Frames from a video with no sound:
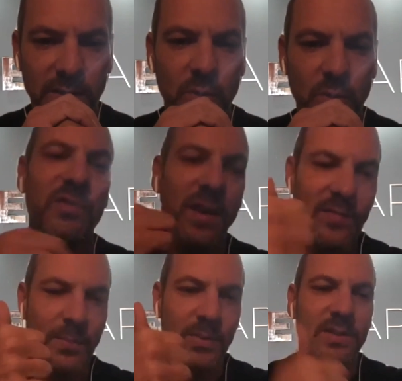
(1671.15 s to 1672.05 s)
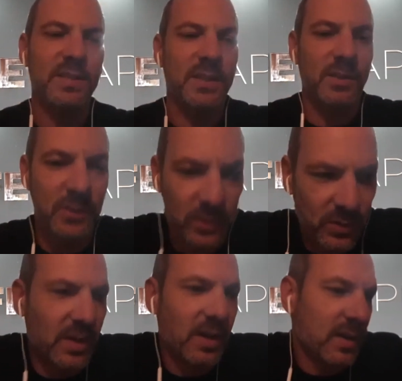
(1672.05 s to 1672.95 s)
So if you have the business skill to
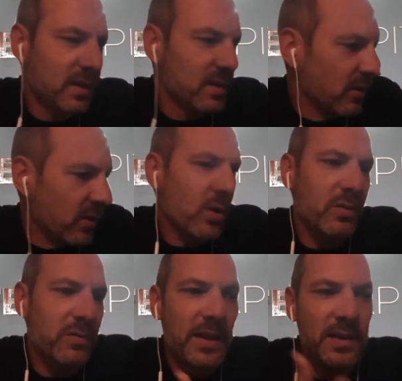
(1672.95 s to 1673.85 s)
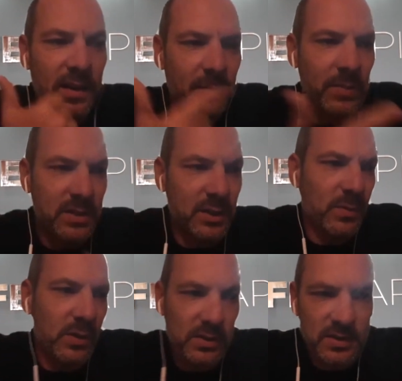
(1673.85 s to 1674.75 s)
grow funding, business
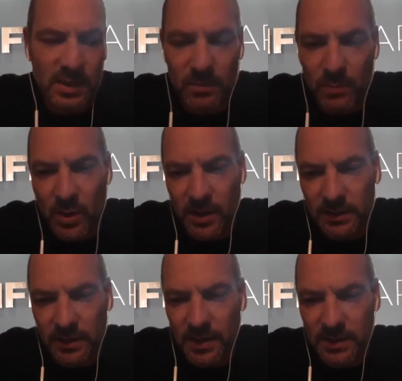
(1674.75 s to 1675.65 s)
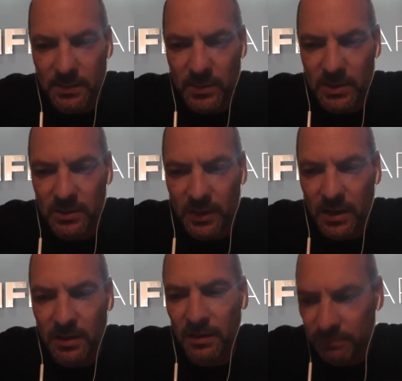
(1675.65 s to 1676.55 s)
model, team, product, and customers
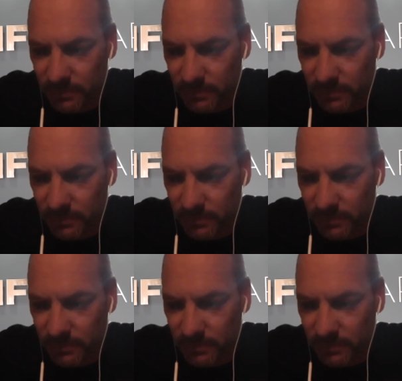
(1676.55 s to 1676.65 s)
together,